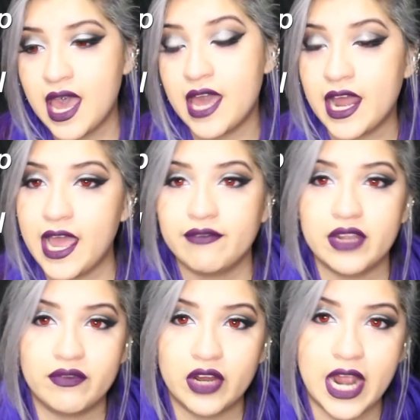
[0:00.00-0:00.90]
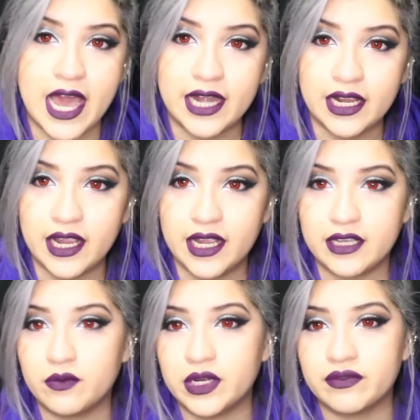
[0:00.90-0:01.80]
And I've never had
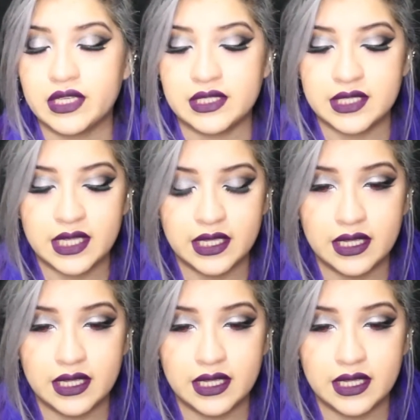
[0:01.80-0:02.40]
any one of these